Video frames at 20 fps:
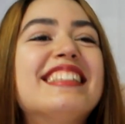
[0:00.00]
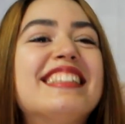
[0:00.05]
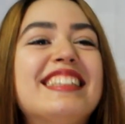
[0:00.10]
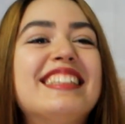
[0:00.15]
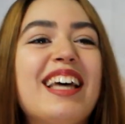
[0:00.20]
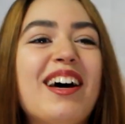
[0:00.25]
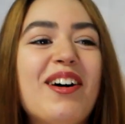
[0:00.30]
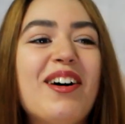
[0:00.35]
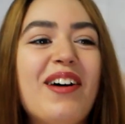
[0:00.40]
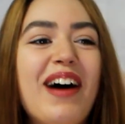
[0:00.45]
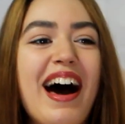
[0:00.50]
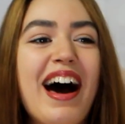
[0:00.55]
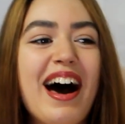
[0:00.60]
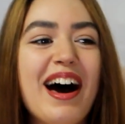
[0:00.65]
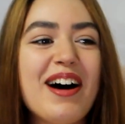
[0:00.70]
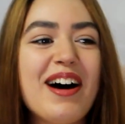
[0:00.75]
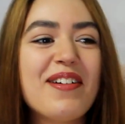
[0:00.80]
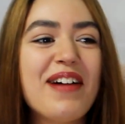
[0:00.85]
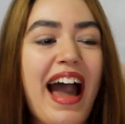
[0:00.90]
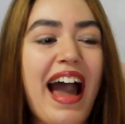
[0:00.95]
So,
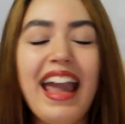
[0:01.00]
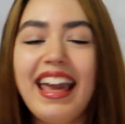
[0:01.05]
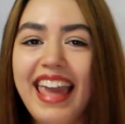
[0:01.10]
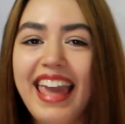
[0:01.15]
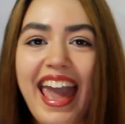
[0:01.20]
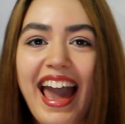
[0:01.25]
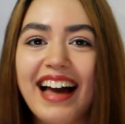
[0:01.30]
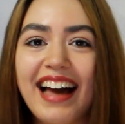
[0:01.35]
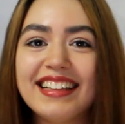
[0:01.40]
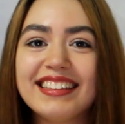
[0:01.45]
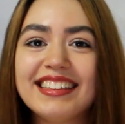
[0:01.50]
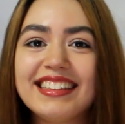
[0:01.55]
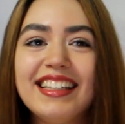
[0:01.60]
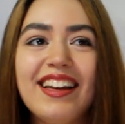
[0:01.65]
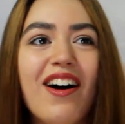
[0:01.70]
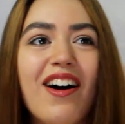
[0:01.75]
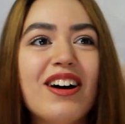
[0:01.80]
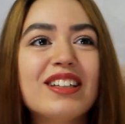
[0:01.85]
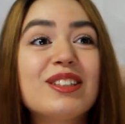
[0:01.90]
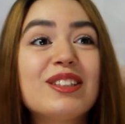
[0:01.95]
uh, I can't.
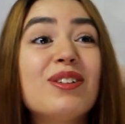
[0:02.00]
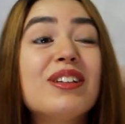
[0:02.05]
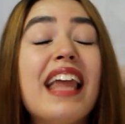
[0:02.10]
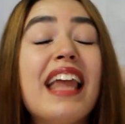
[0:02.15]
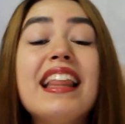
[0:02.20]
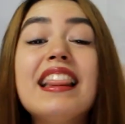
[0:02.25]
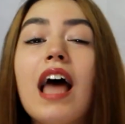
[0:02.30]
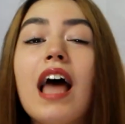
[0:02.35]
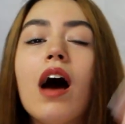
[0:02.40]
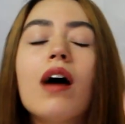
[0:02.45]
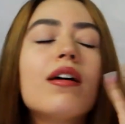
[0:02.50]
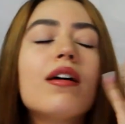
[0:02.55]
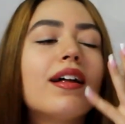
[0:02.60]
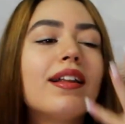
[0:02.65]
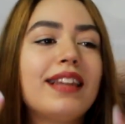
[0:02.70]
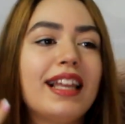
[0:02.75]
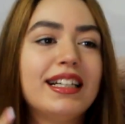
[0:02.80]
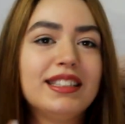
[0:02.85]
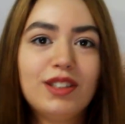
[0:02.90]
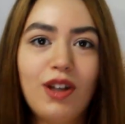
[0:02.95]
He also, and then
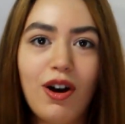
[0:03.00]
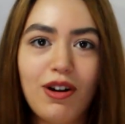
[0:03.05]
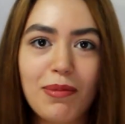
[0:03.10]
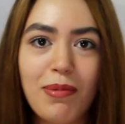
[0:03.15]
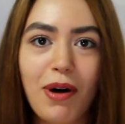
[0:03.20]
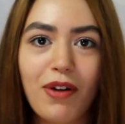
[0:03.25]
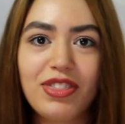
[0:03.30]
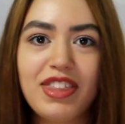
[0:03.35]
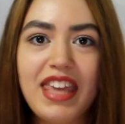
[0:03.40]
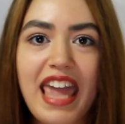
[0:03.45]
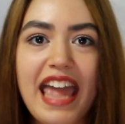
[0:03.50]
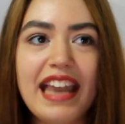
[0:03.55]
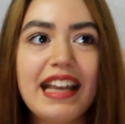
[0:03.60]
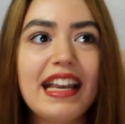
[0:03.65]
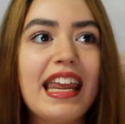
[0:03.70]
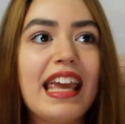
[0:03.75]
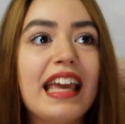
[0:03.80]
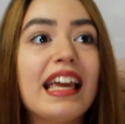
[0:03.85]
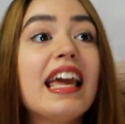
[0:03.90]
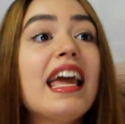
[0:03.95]
let's talk about the
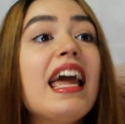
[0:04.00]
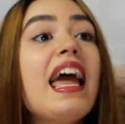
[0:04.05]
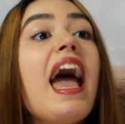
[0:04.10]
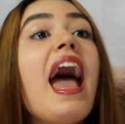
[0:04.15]
ending.